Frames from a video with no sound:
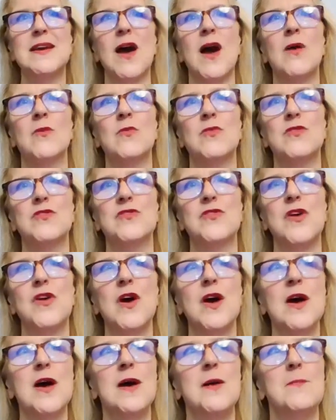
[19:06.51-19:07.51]
I was
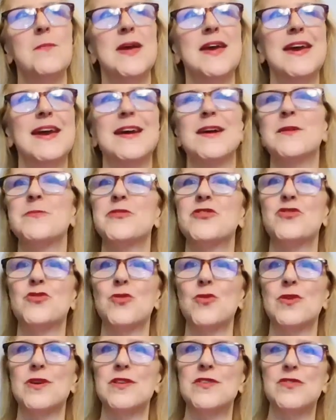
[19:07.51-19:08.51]
making up
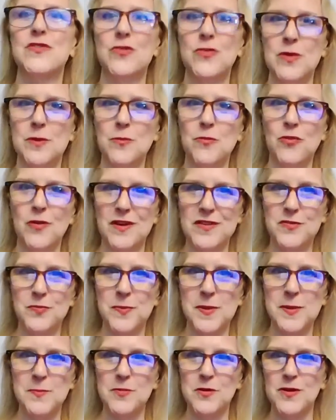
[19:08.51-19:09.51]
stories to impress
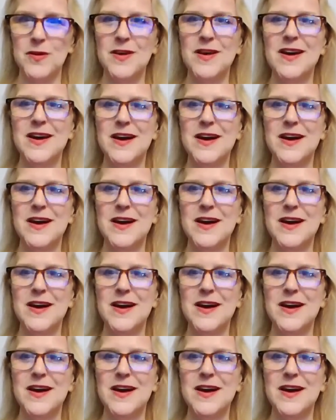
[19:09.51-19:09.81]
people.